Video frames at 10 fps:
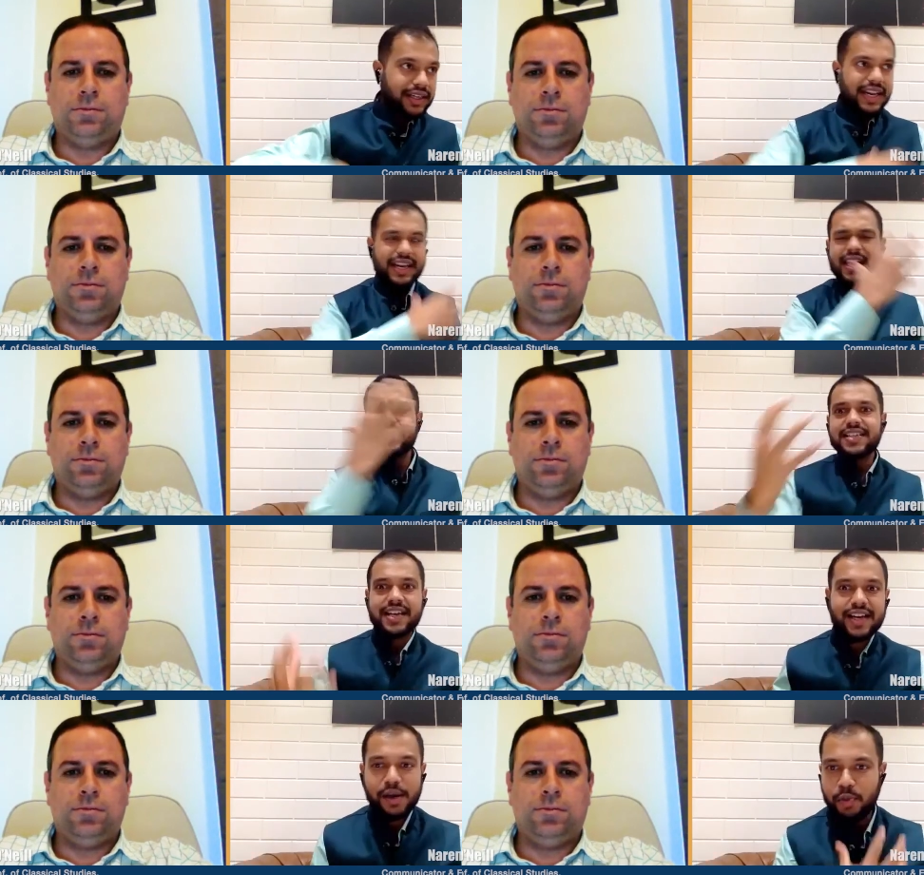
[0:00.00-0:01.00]
Speaker 1: let,
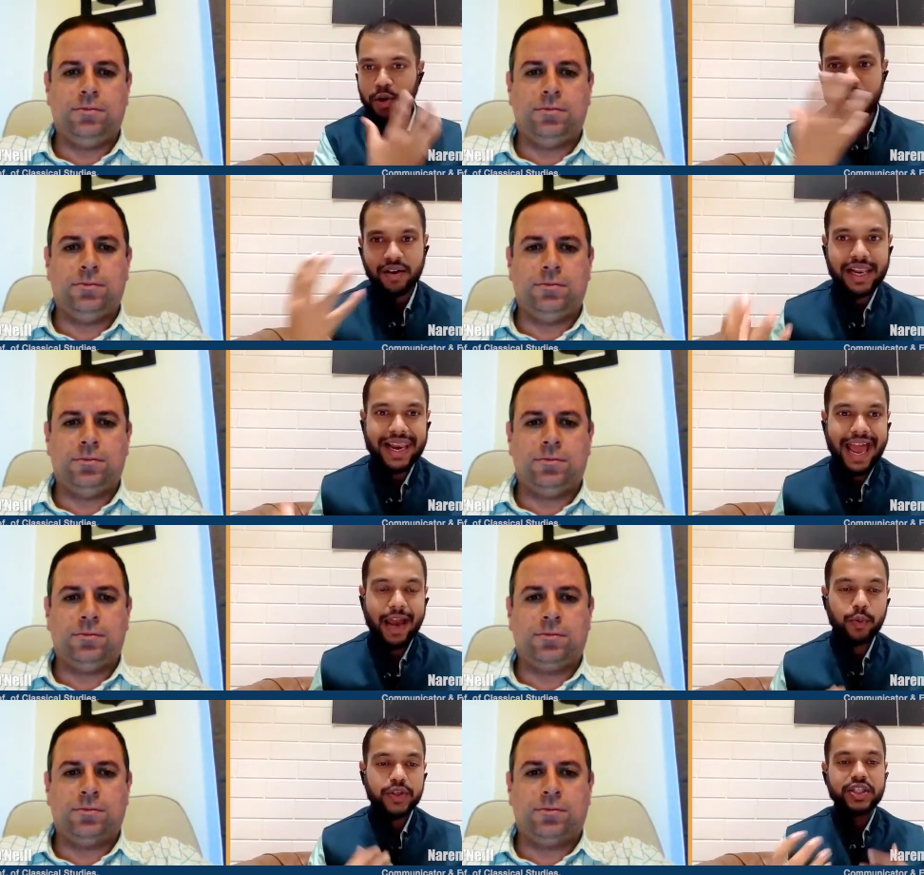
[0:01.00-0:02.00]
us learn a little more about the
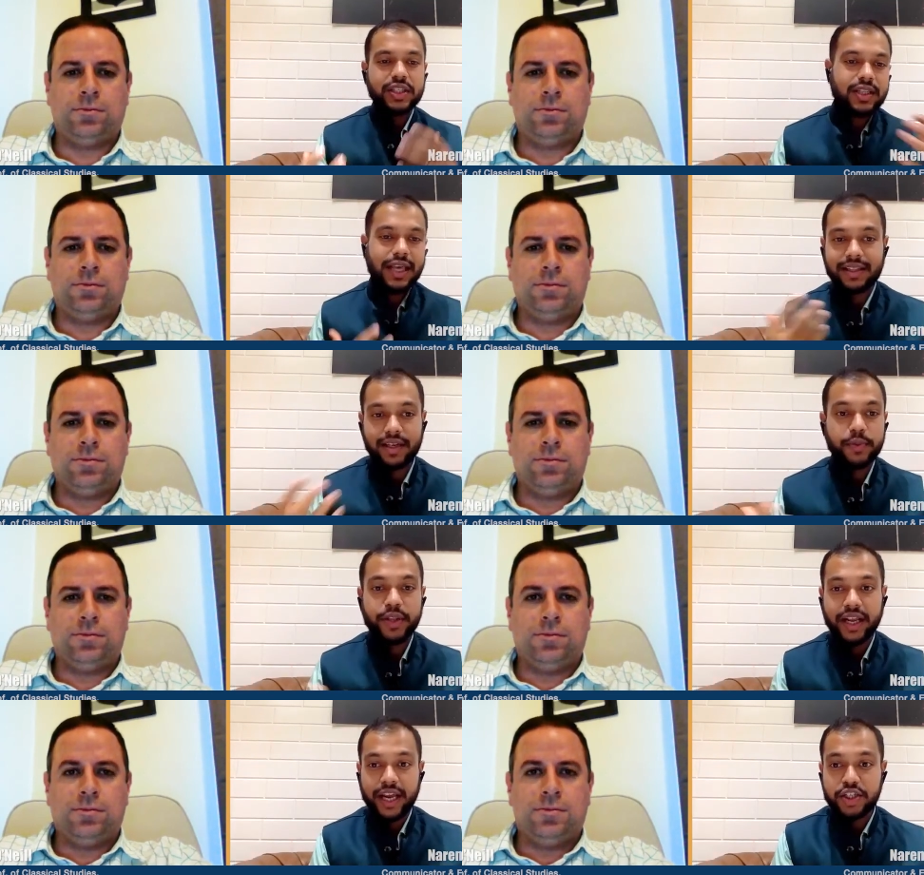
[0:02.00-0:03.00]
language and, and the
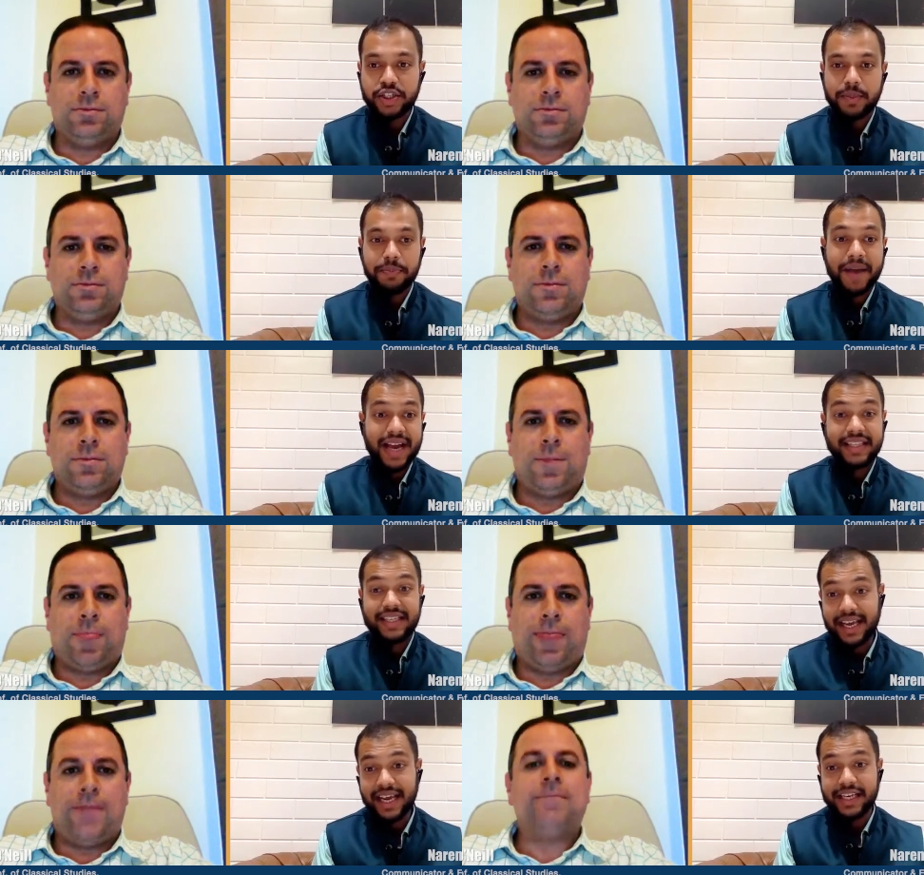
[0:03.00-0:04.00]
communication
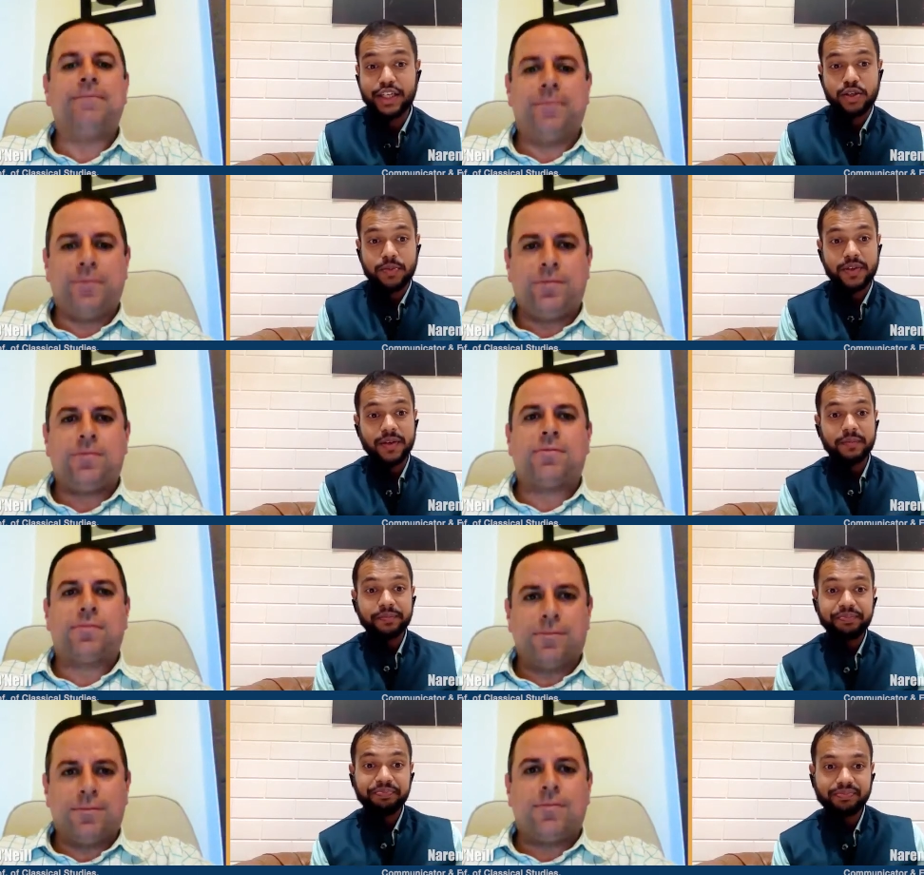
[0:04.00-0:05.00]
back in the day in Egypt.
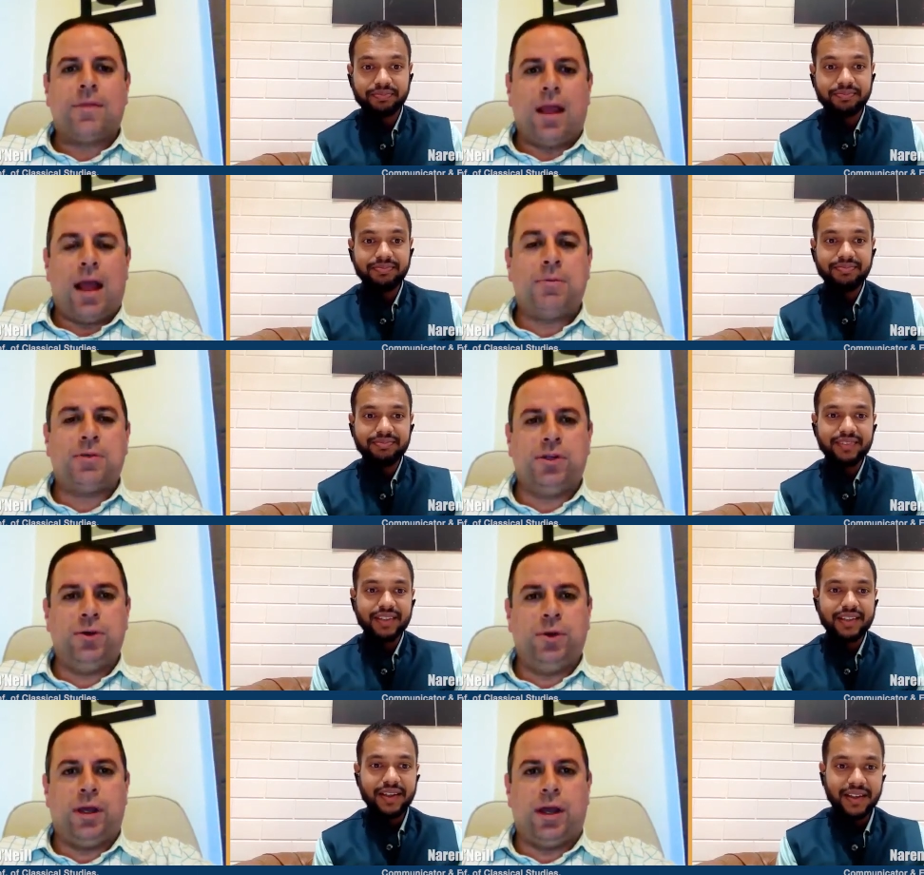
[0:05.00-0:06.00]

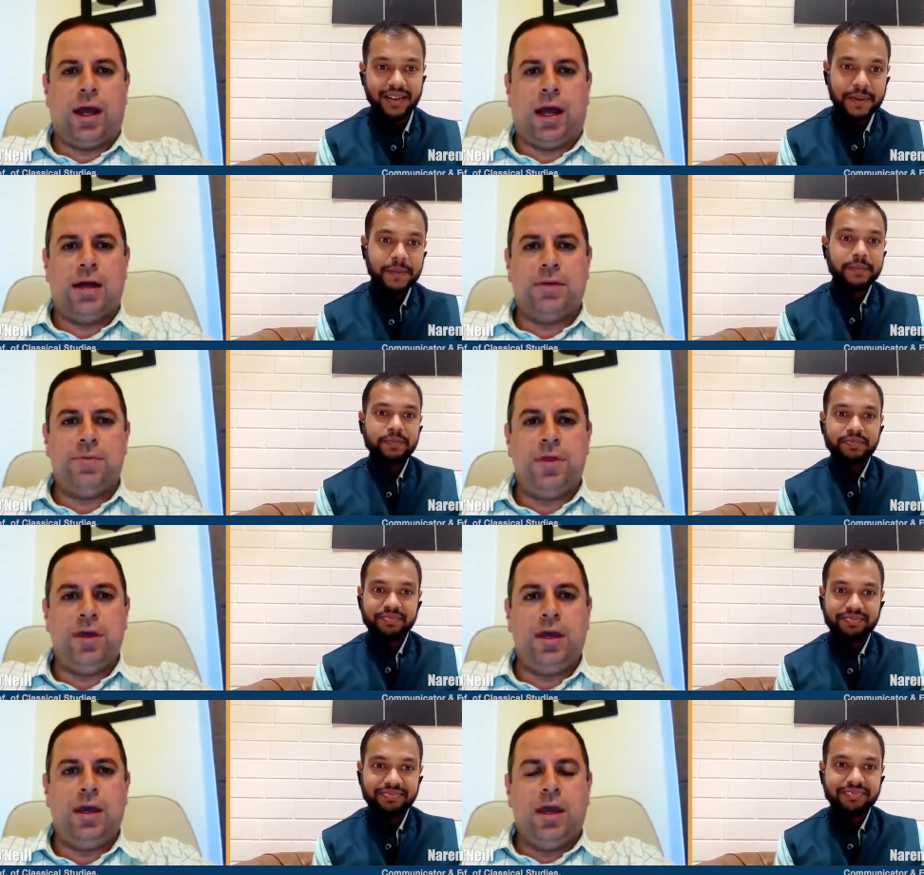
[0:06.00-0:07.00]
Speaker 2: Absolutely. Uh,
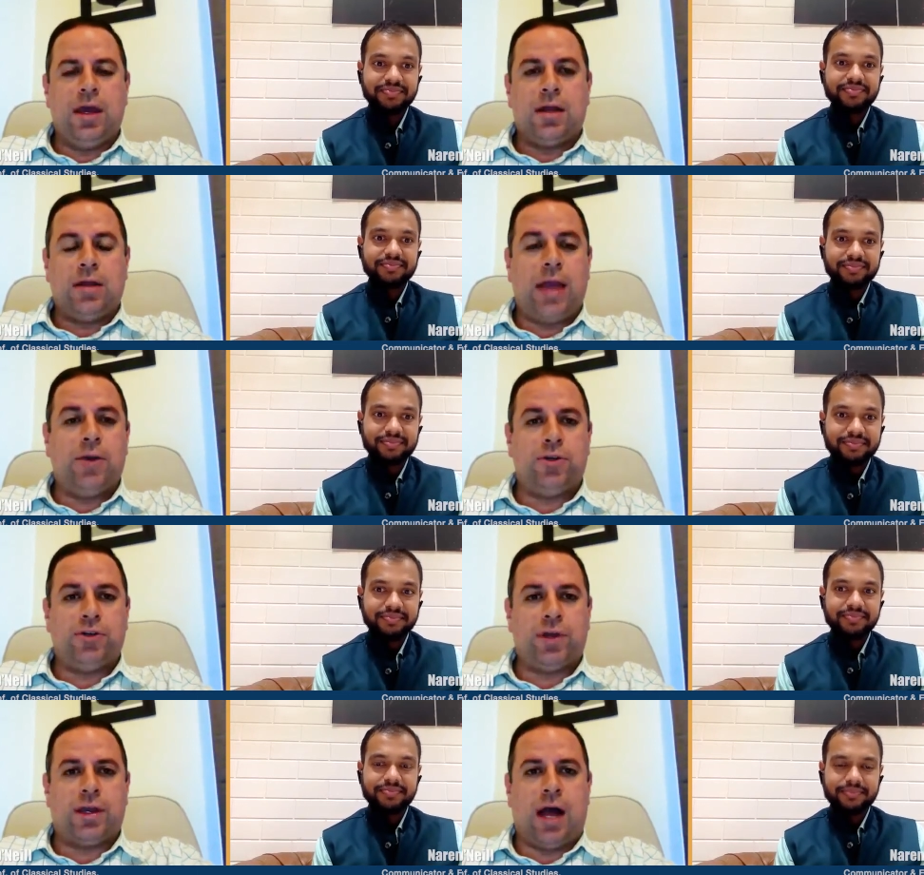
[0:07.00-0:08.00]
the
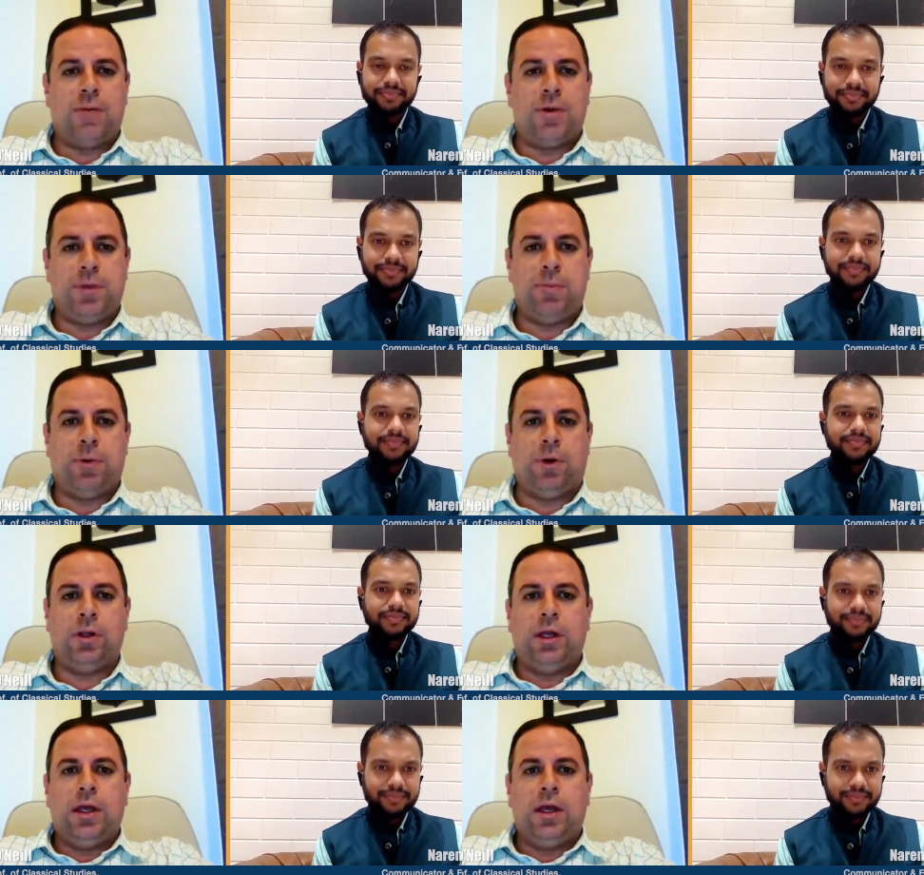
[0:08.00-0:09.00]
language of the common
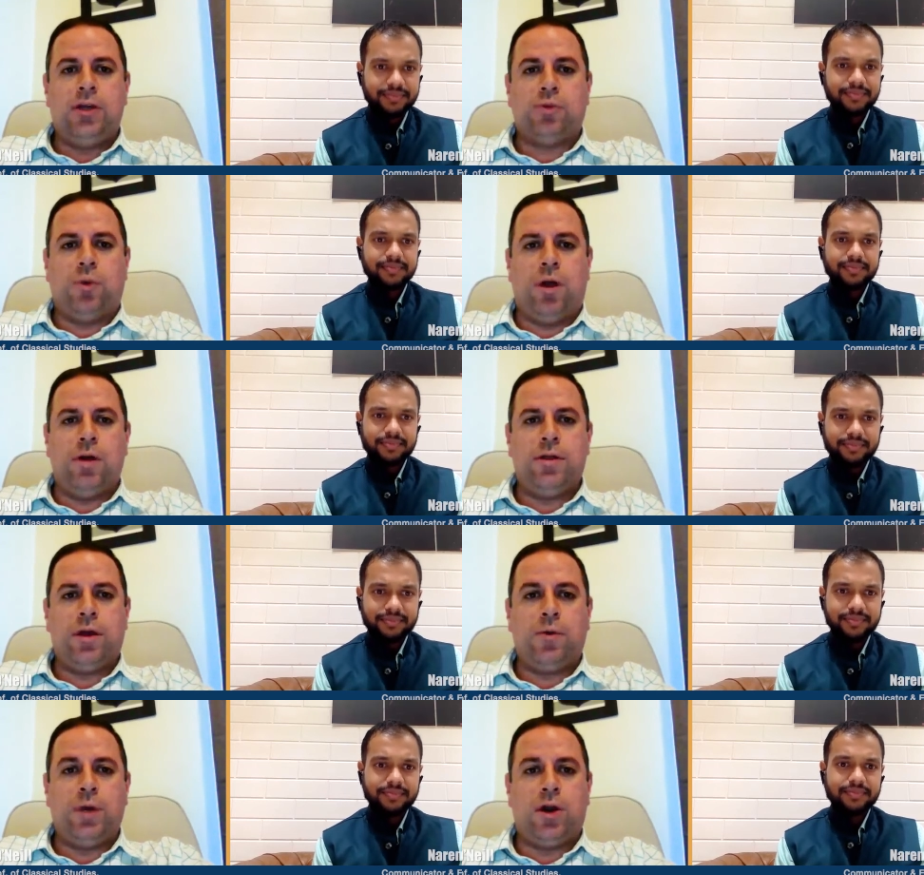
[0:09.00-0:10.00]
people is one
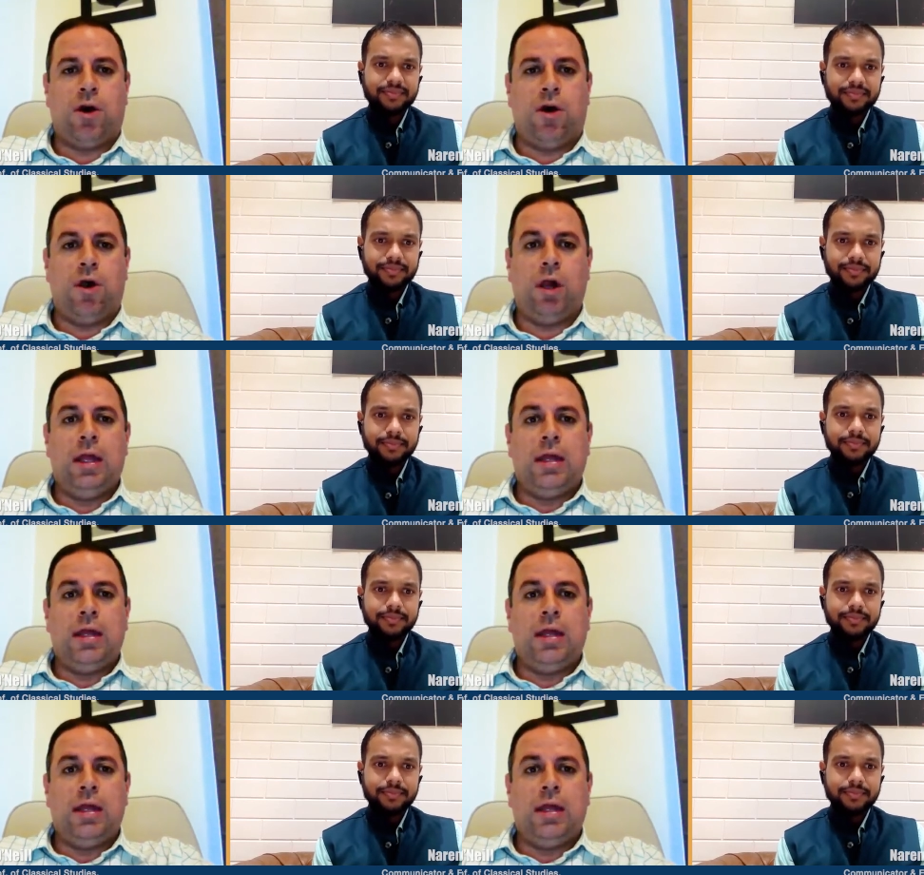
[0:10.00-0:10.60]
that we call